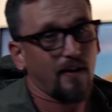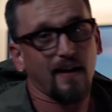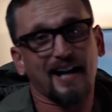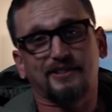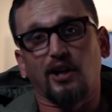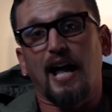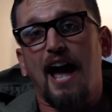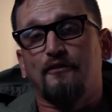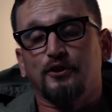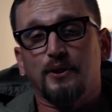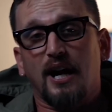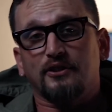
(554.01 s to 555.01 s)
That's all I have
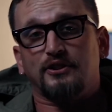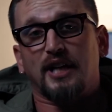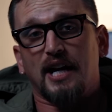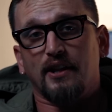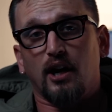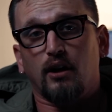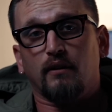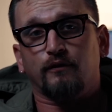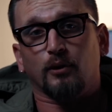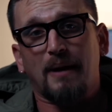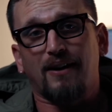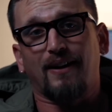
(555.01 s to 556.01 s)
for you guys today though.
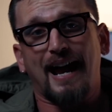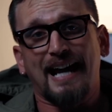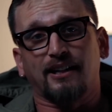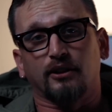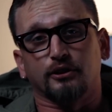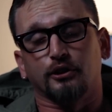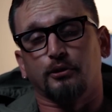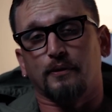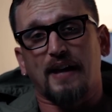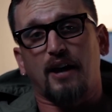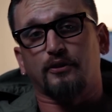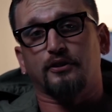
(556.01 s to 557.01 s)
For about $800 to
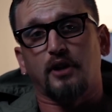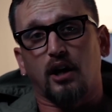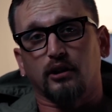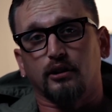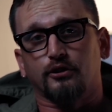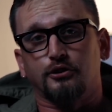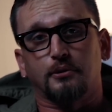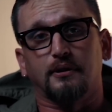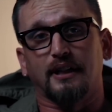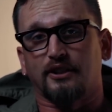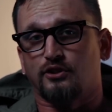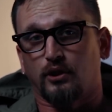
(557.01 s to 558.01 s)
$1,000, you
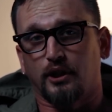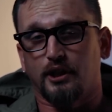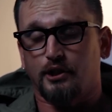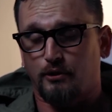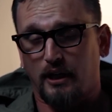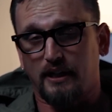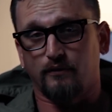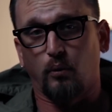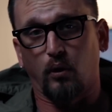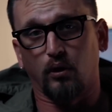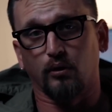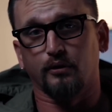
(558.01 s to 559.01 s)
can get started in the creative
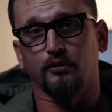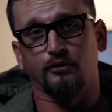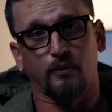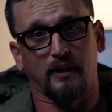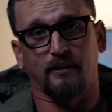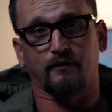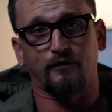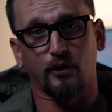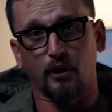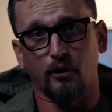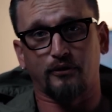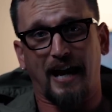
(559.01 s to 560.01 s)
world doing
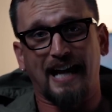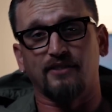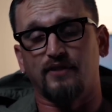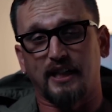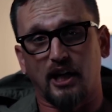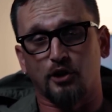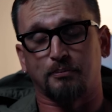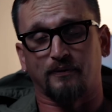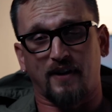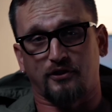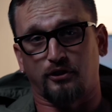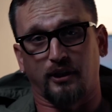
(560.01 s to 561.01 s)
photos and videos
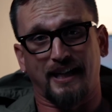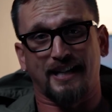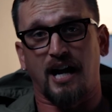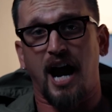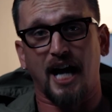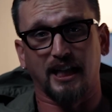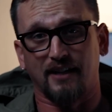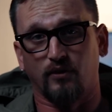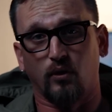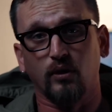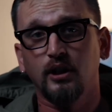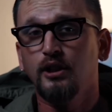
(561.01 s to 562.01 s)
professionally at a high
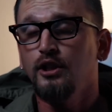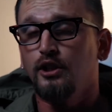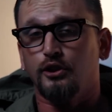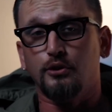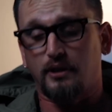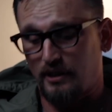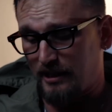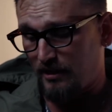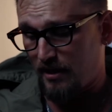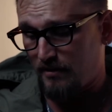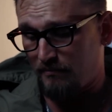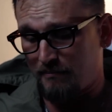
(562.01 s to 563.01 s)
level. You can then
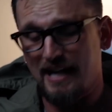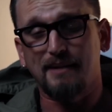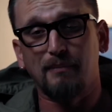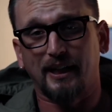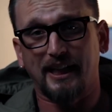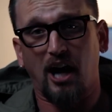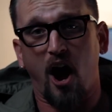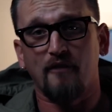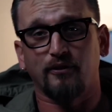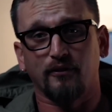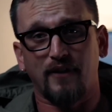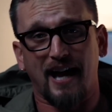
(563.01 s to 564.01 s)
make money
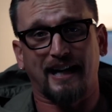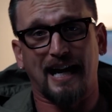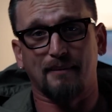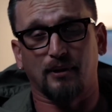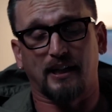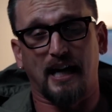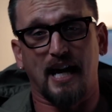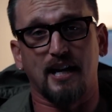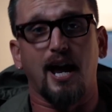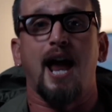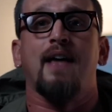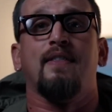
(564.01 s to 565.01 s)
off of that camera
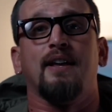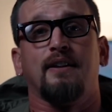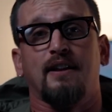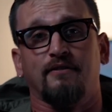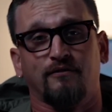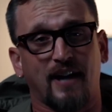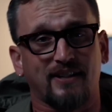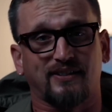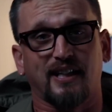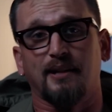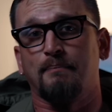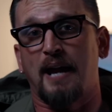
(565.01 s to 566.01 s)
kit and then
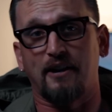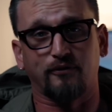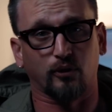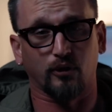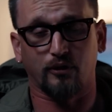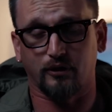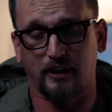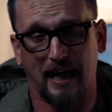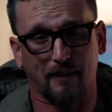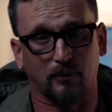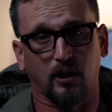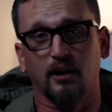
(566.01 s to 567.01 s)
invest it, pay for the
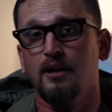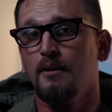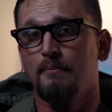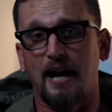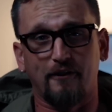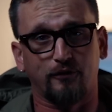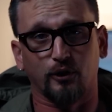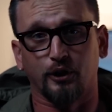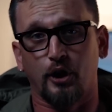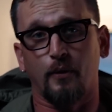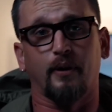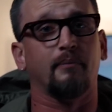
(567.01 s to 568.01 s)
camera, pay for a
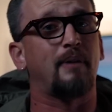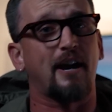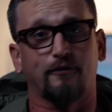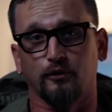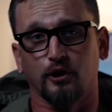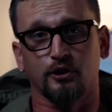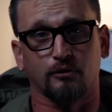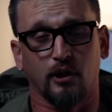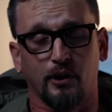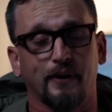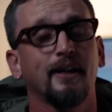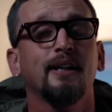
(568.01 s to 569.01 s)
new one, pay for a
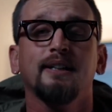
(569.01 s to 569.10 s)
drone.